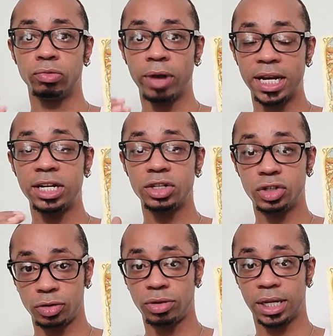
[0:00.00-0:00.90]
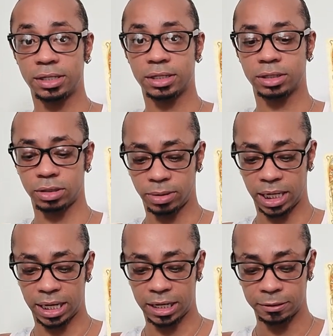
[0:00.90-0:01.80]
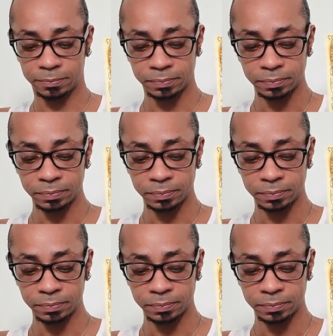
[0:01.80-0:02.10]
ready to do this okay